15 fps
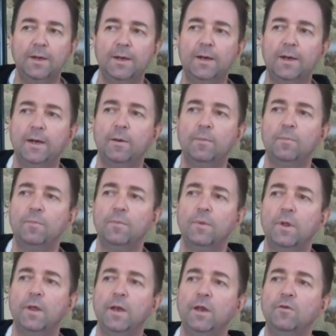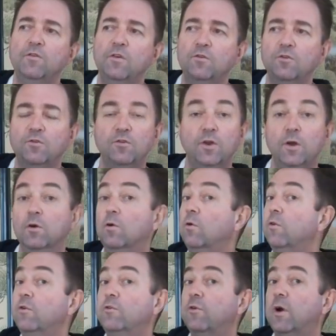And he was interested in
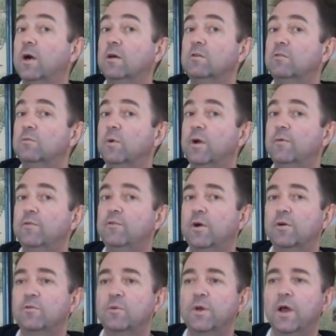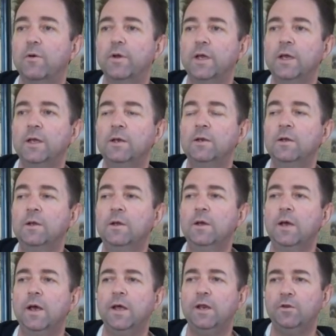all the drugs, whatever drugs were going in,
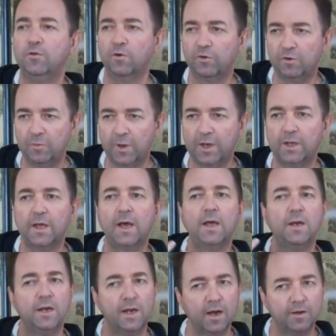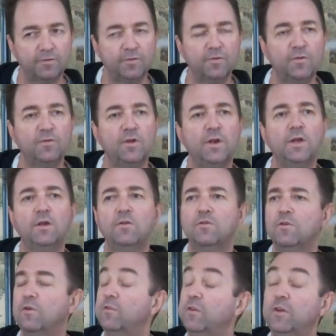and he talked about that, and he asked if there's any
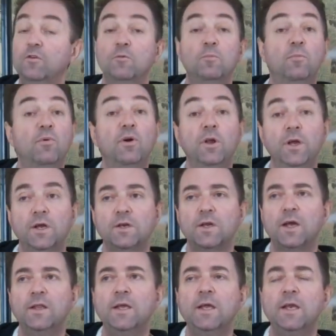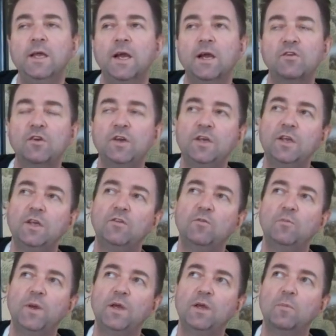concerns. He was brilliant. And then he actually did
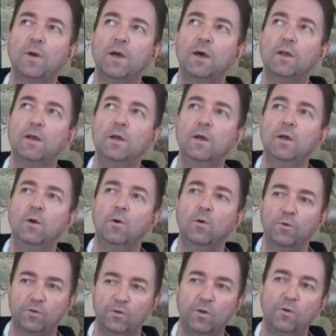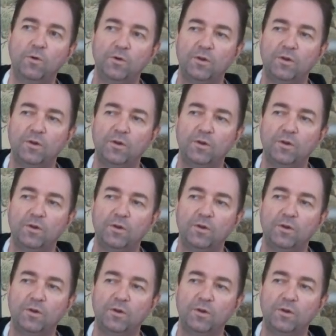speak about or